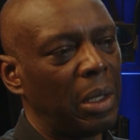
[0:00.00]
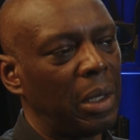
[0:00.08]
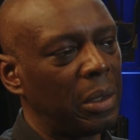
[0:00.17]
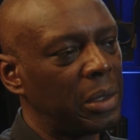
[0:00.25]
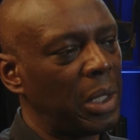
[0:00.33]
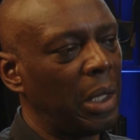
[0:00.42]

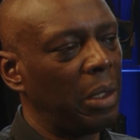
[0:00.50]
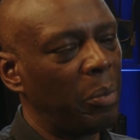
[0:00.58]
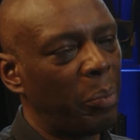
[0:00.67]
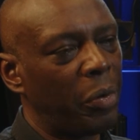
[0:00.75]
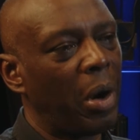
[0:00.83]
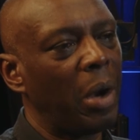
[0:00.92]
let's say
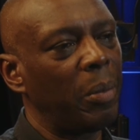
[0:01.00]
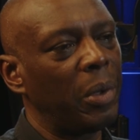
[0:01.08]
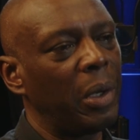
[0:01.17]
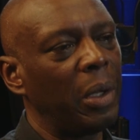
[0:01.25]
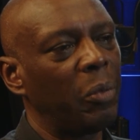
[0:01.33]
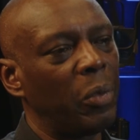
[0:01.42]

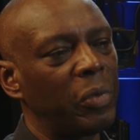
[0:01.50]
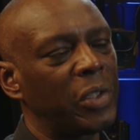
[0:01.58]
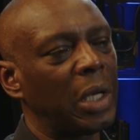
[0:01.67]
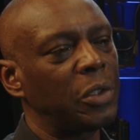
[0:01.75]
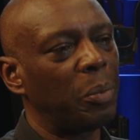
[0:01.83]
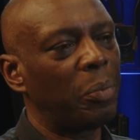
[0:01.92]
primary, we've
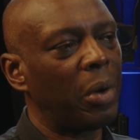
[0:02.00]
set up